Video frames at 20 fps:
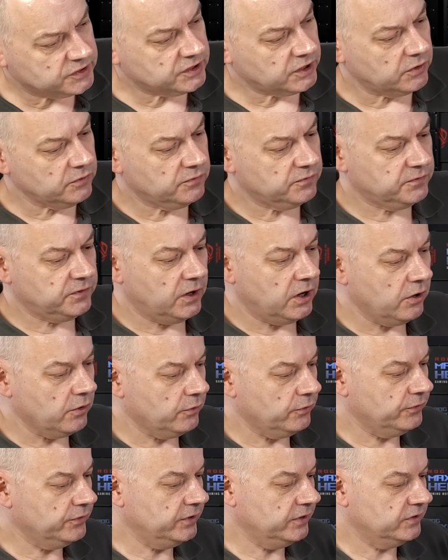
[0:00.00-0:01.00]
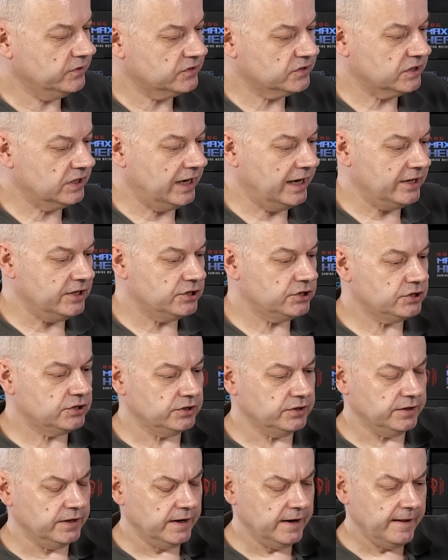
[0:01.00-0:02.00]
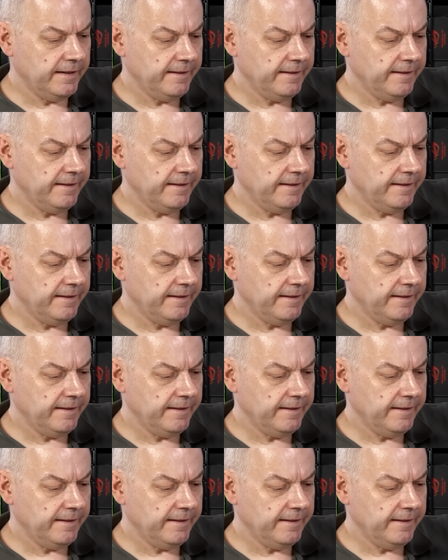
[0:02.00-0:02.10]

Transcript: so far on the installation?